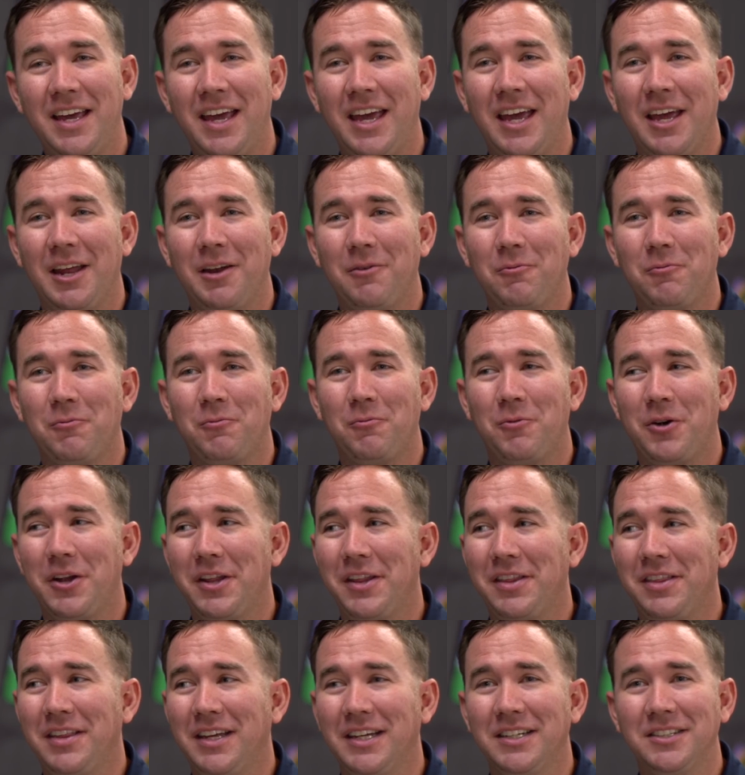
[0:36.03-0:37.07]
And one
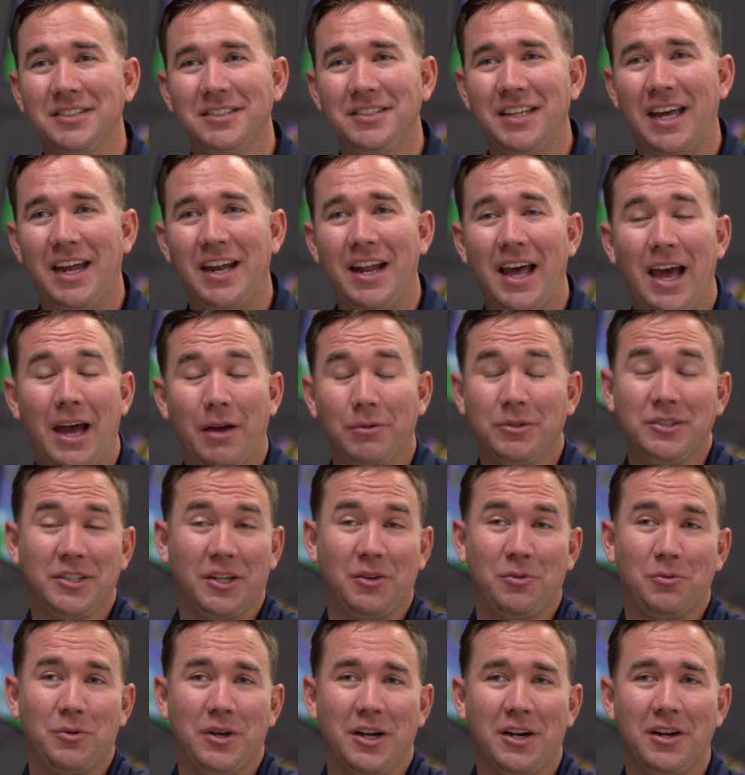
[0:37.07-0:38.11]
of the things that I was
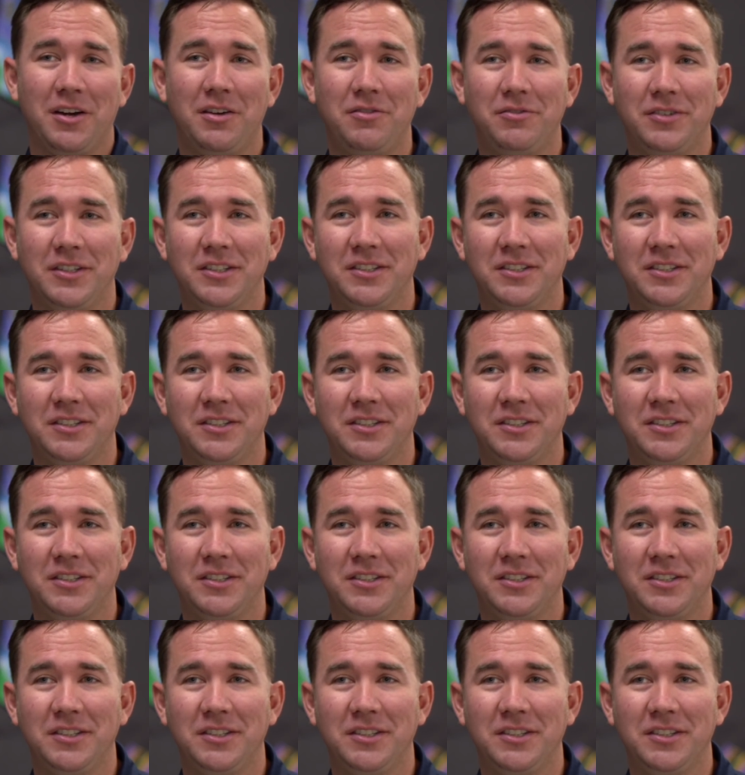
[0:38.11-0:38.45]
unaware of